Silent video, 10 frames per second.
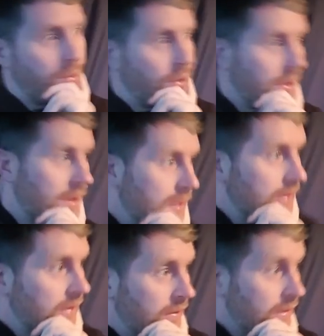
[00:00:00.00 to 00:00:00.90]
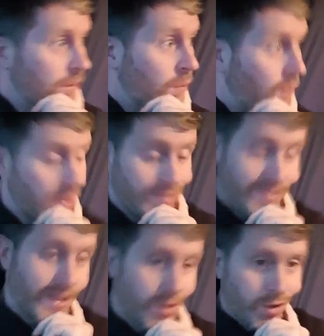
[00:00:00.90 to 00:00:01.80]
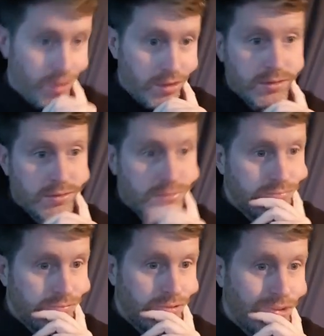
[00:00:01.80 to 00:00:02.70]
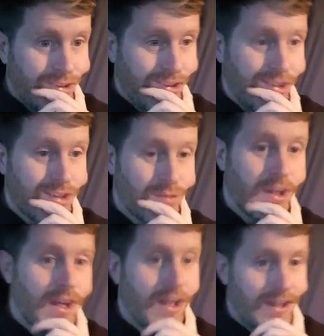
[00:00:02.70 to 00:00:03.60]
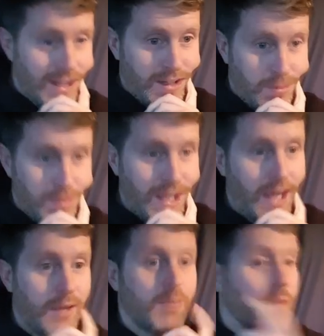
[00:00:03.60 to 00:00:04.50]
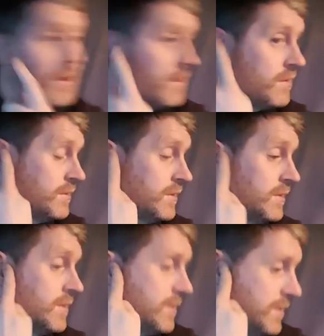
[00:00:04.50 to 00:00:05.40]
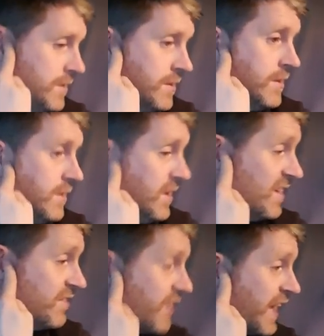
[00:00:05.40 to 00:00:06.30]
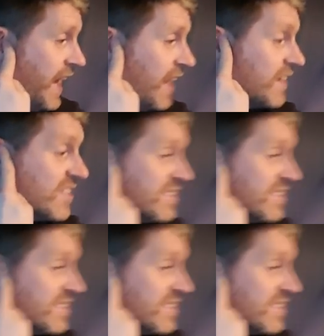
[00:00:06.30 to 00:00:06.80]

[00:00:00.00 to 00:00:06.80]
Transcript: would work if they could. And that's why any day that we can, we will. And if we can't,